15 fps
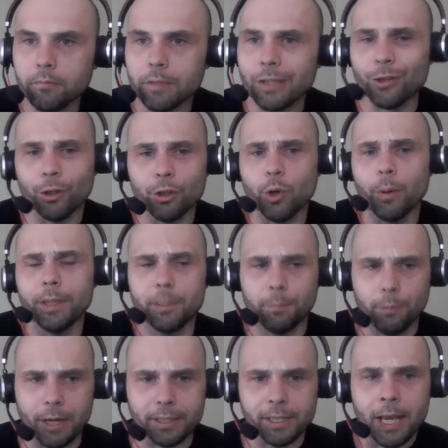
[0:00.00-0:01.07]
So there's always a
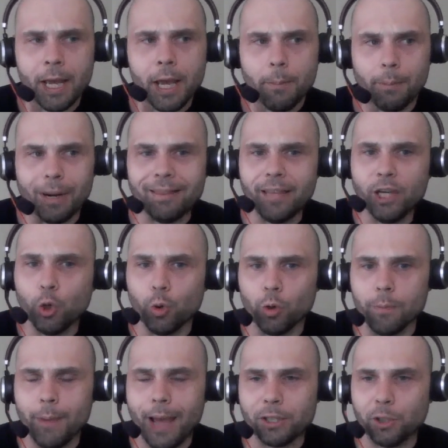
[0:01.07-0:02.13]
price. But I think
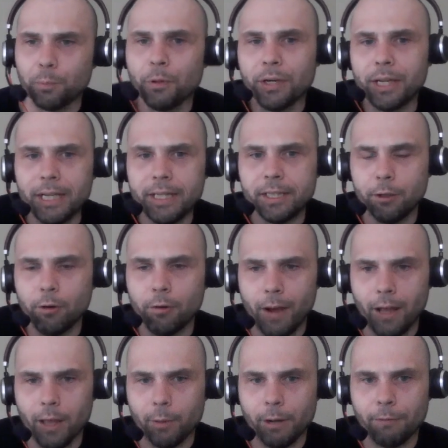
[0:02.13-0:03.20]
quarterbacks are pretty easy to
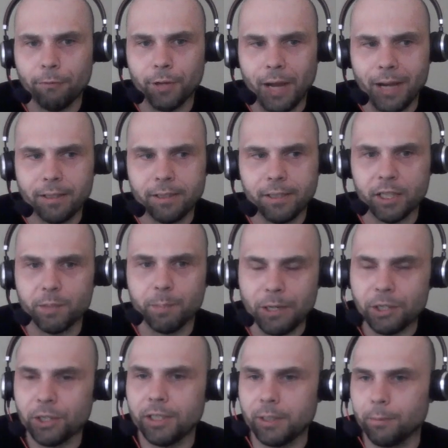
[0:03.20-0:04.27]
evaluate for Dynasty,
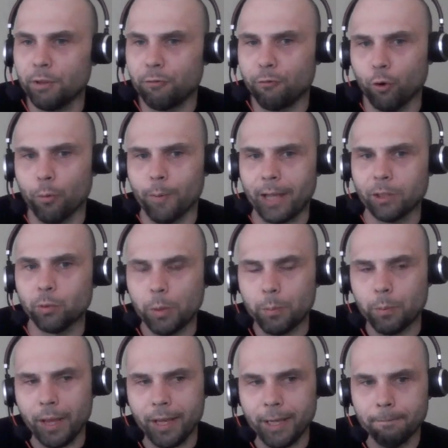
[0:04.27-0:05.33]
especially some of the formats we
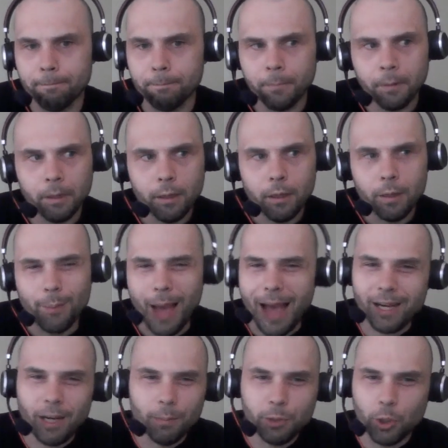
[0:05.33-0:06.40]
play in.
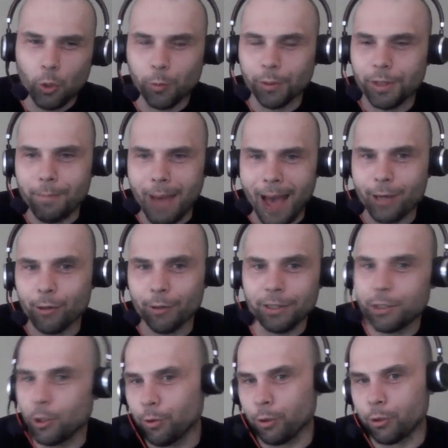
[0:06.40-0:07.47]
Backups don't really matter
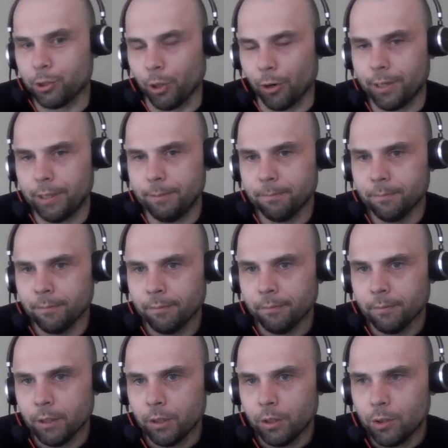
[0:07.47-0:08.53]
until they're starting.
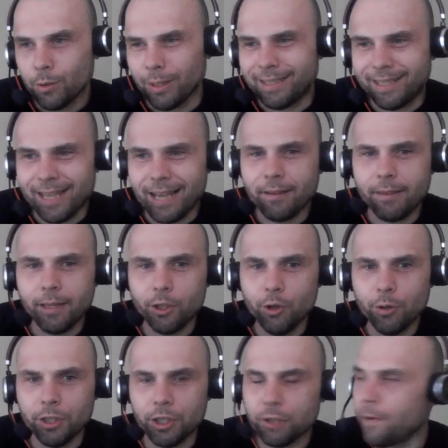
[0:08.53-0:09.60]
So I tend to think you
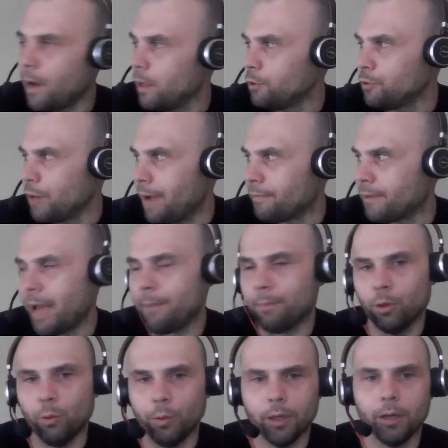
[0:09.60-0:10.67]
can just follow draft
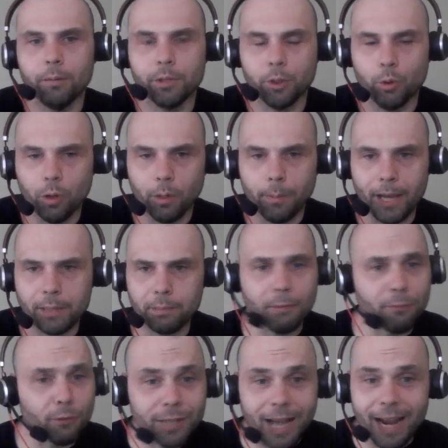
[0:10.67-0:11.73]
capital when it comes to quarterbacks. But
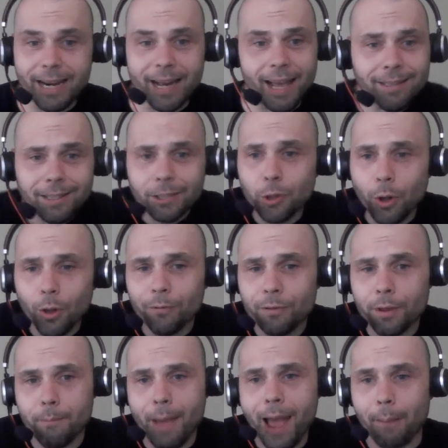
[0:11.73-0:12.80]
for tight ends, it's all over
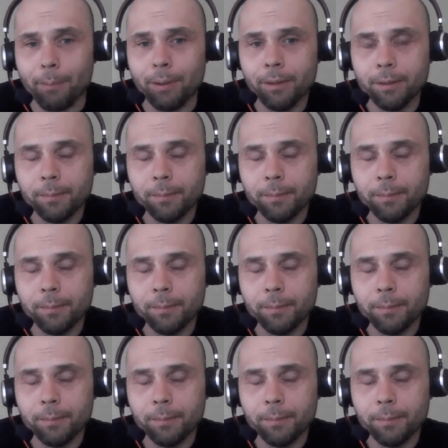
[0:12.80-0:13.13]
the map.